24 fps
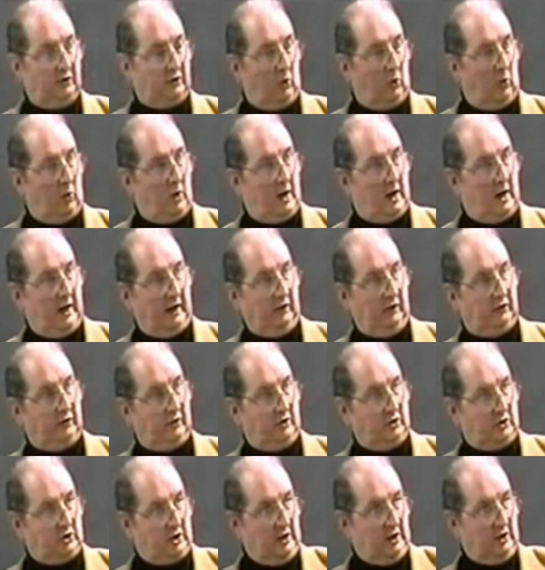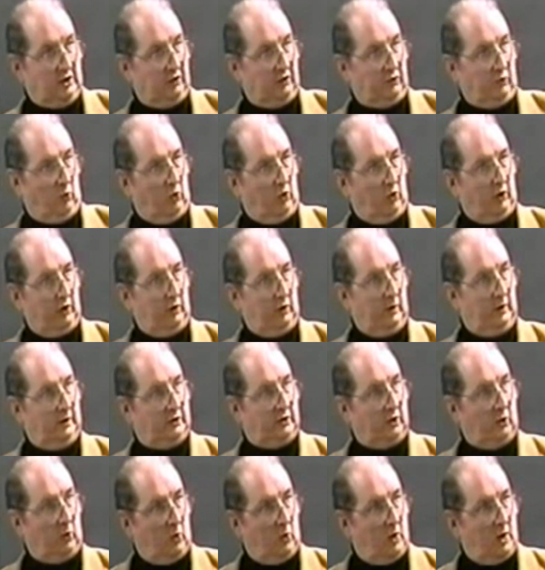into wine, so it changes water
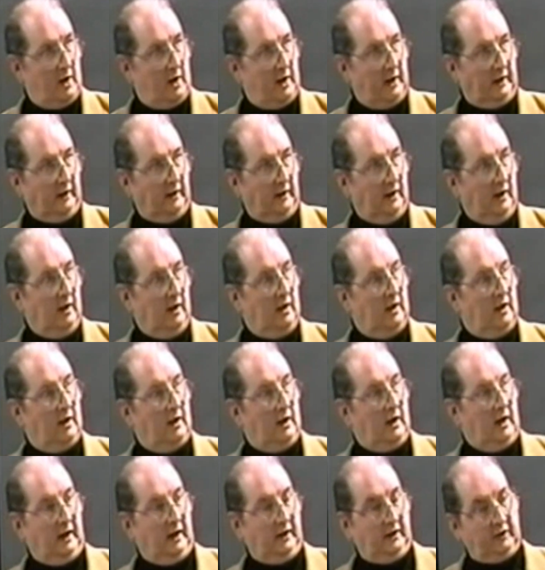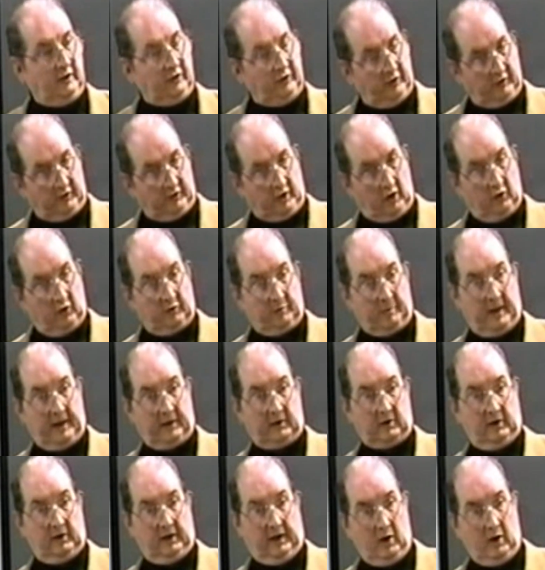into wine. And this goes
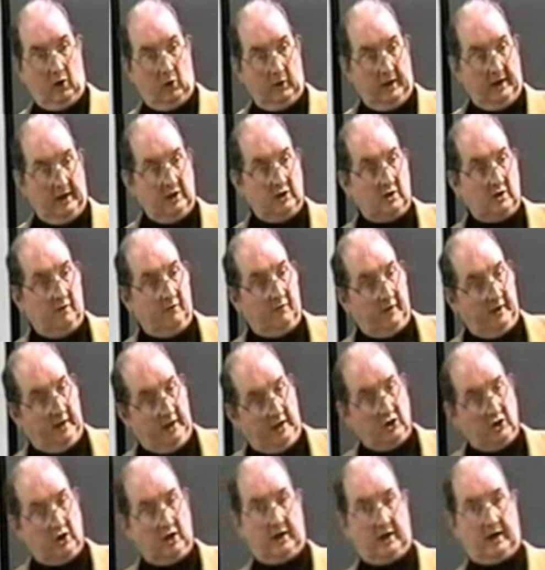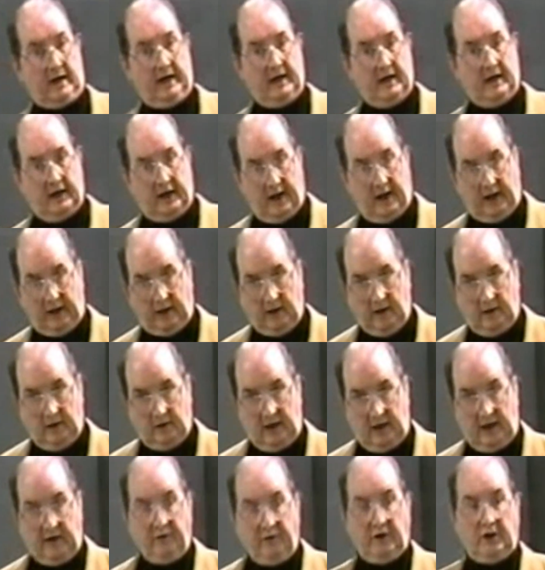back to the old ancient Phoenician Canaanite,
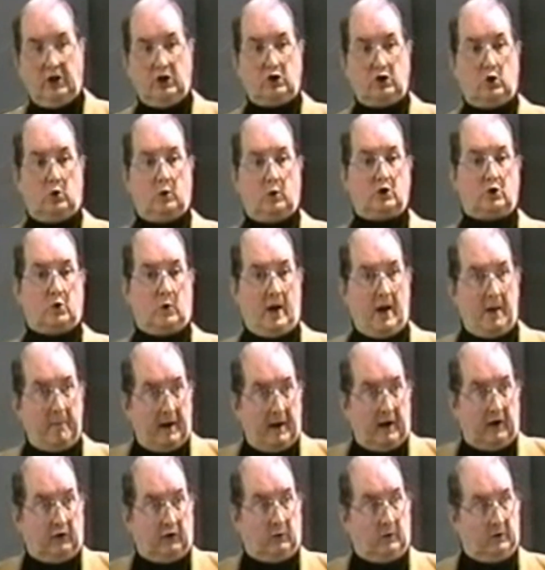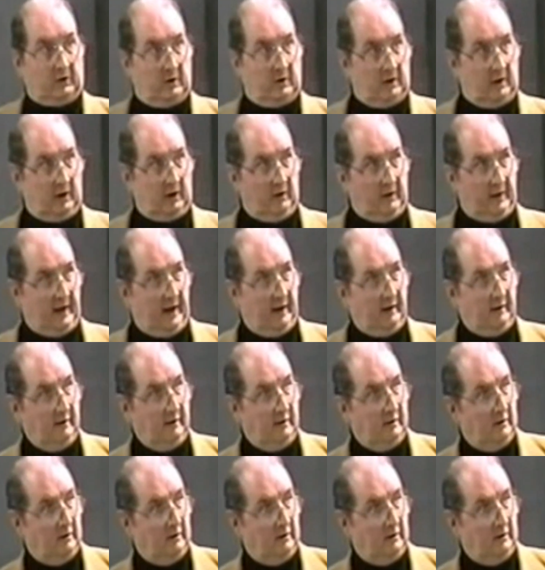and even the Jewish rabbis will tell you that.